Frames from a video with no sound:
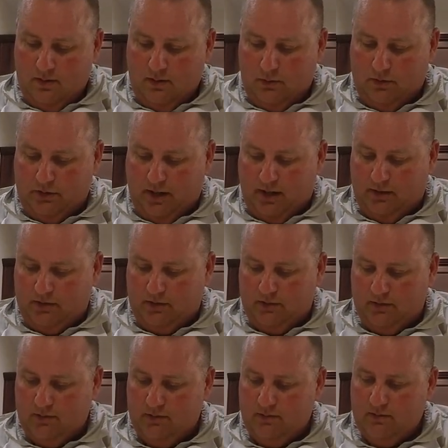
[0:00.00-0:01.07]
I would say
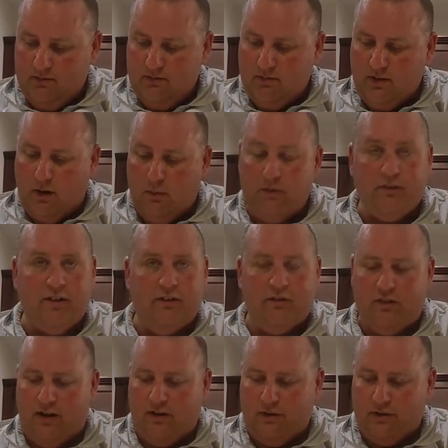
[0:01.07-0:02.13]
it's
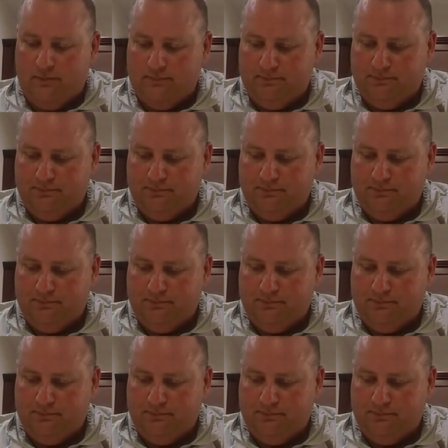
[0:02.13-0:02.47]
tender.